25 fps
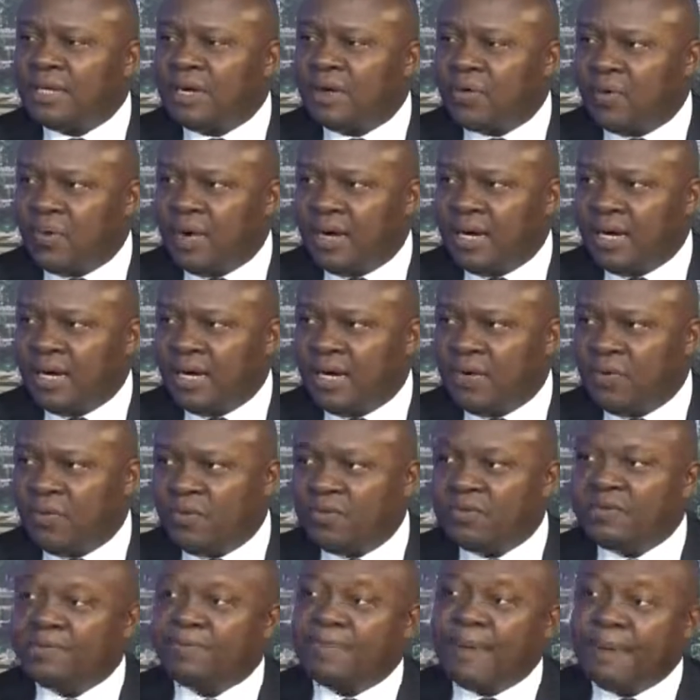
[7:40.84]
to acquire, we
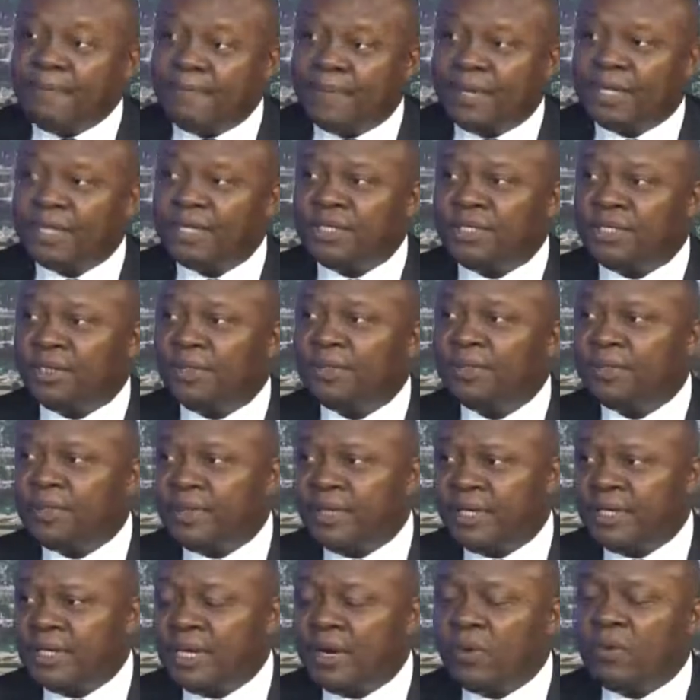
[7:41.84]
spent money to
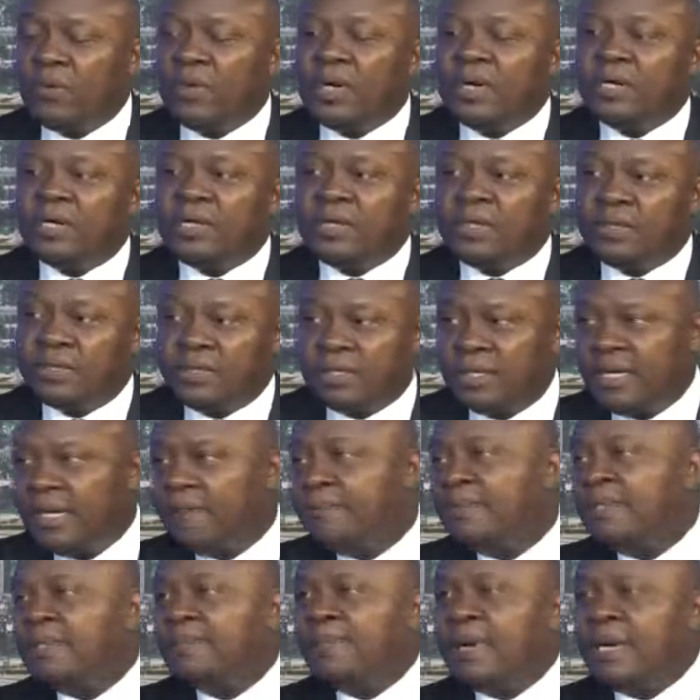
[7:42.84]
upgrade, and we're going to
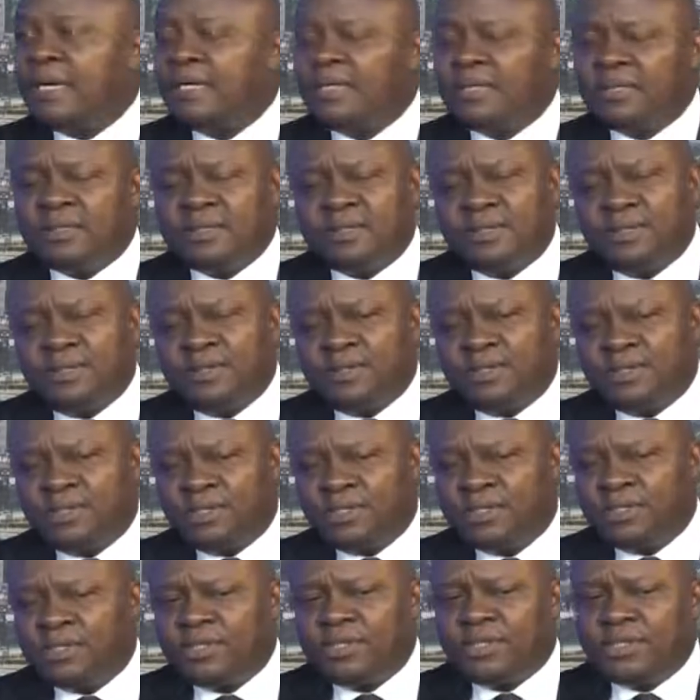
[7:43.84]
keep spending. You
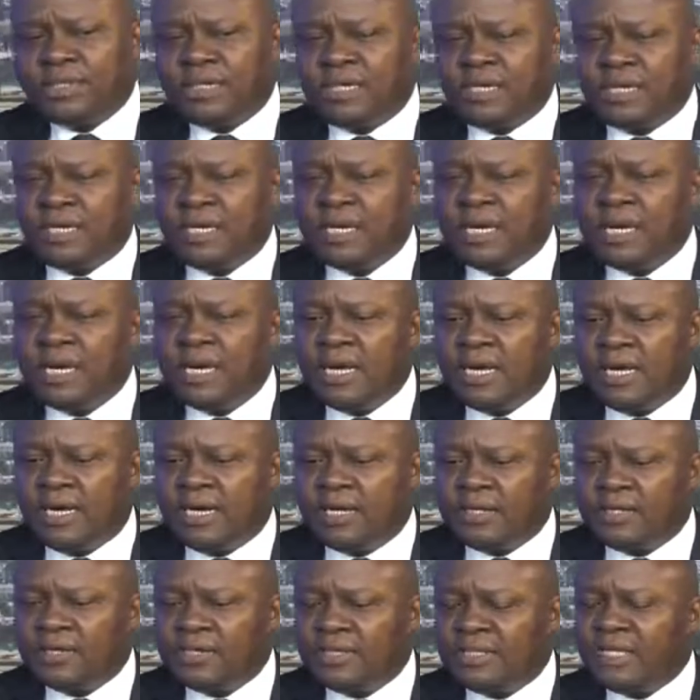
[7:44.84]
just see
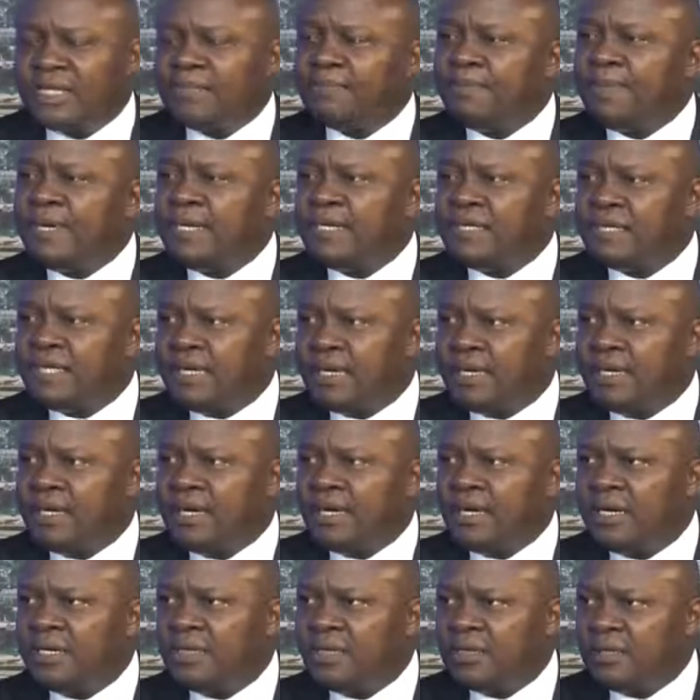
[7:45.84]
statements that
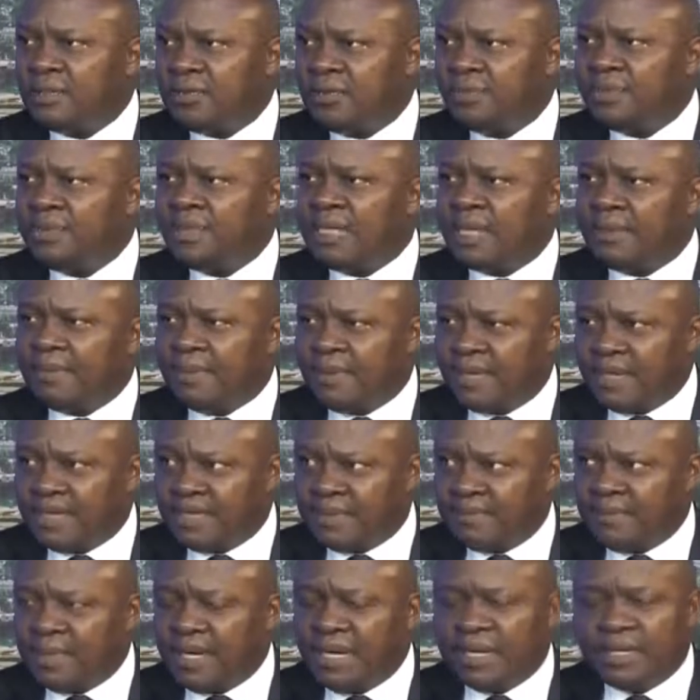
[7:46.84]
our group chairman
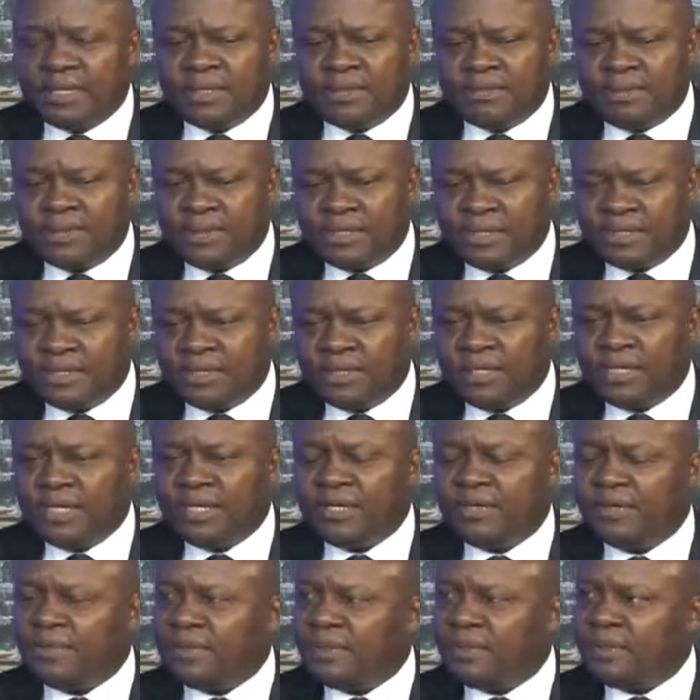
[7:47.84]
has made, Mr. Tony
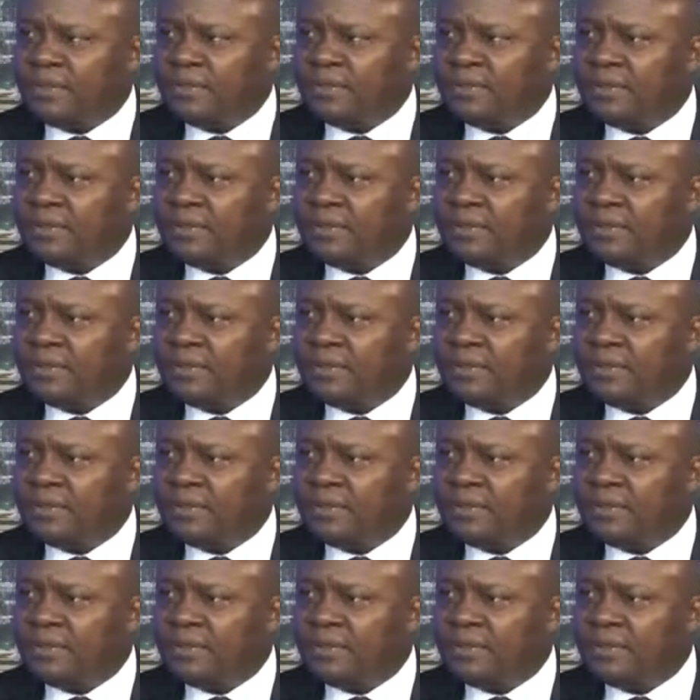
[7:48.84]
Elemelu.